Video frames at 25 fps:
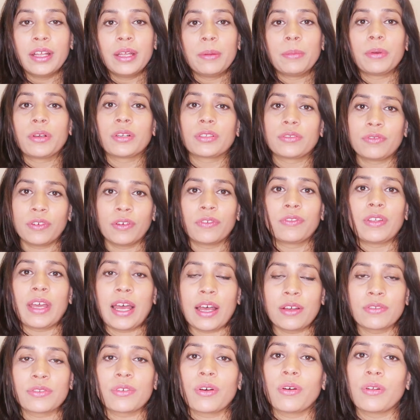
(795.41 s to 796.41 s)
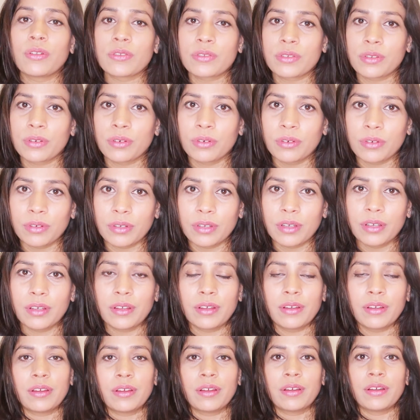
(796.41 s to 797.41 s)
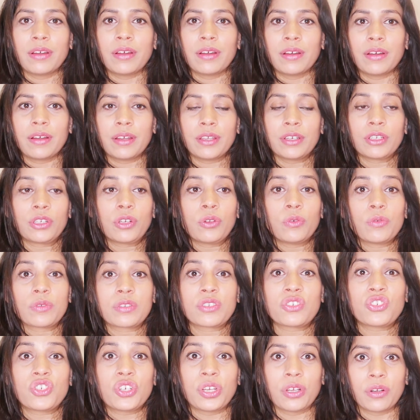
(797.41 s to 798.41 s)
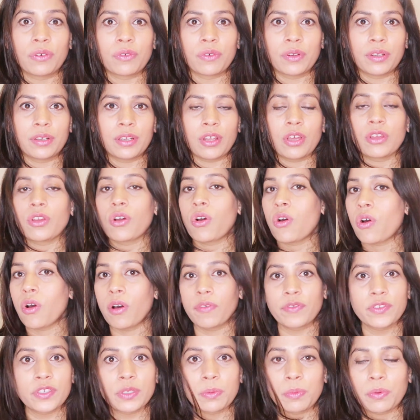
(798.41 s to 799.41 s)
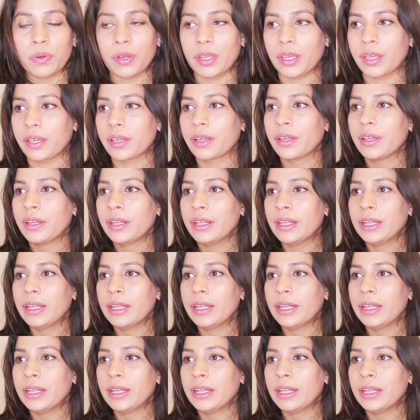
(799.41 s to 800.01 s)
because 5th house also includes children, your offspring.